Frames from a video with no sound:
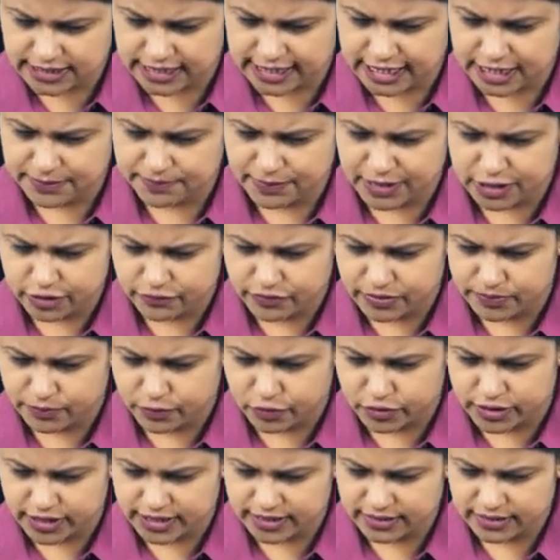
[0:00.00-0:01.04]
second part of
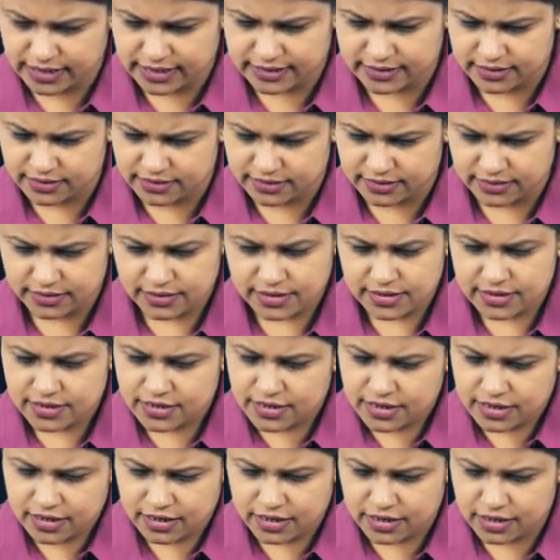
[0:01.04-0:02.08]
reporting under
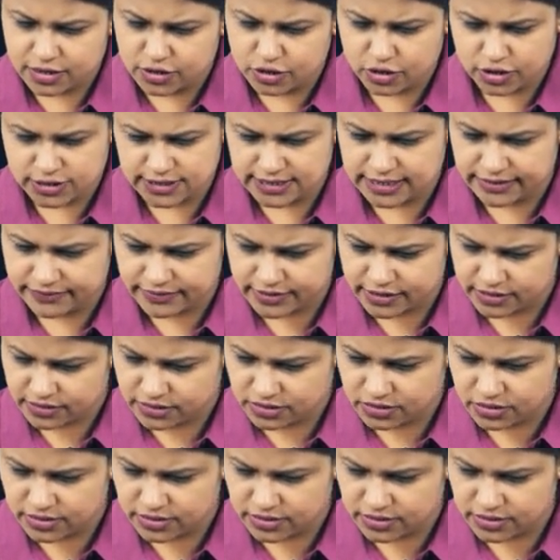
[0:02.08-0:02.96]
clause 7.